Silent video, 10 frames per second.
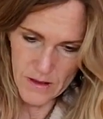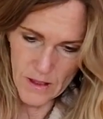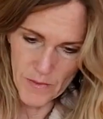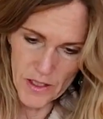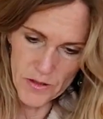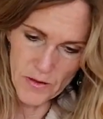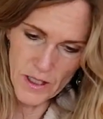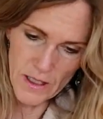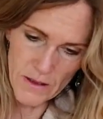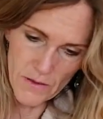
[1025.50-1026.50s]
Take my
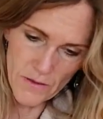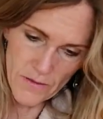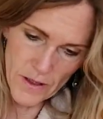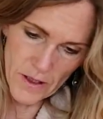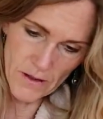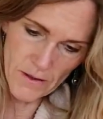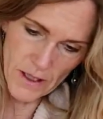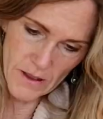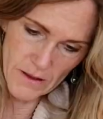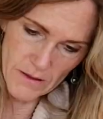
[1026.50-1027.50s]
short end over and
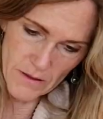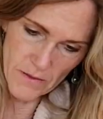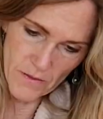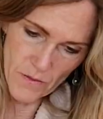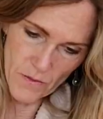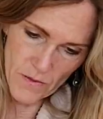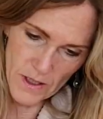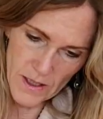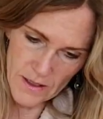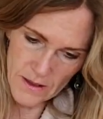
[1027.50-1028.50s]
around.
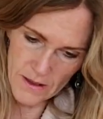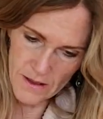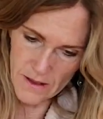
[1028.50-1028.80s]
1.